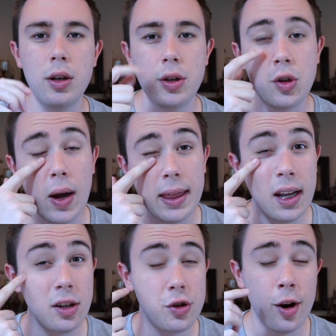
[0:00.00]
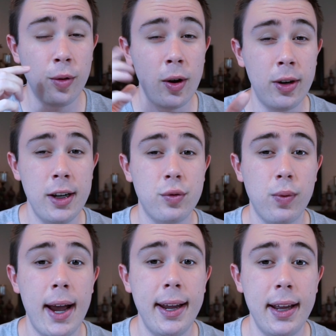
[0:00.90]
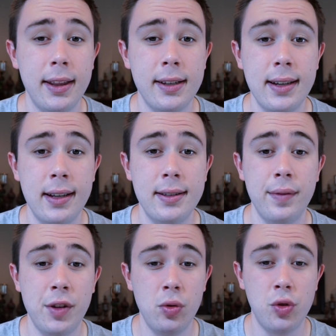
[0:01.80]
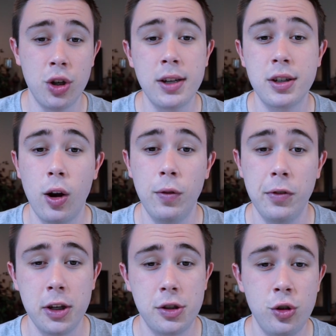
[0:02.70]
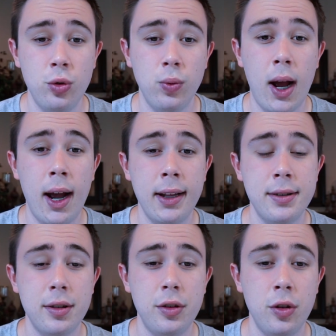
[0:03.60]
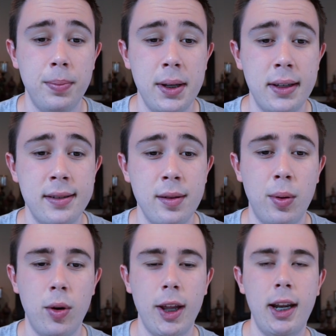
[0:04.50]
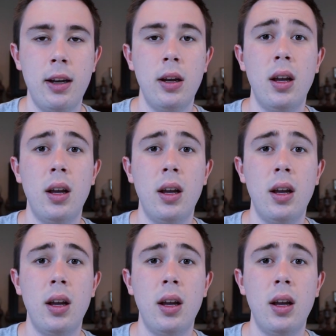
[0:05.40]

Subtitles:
Do I think Joe Rohde's right in the sense if you just go for the 2 rides, you'll be disappointed?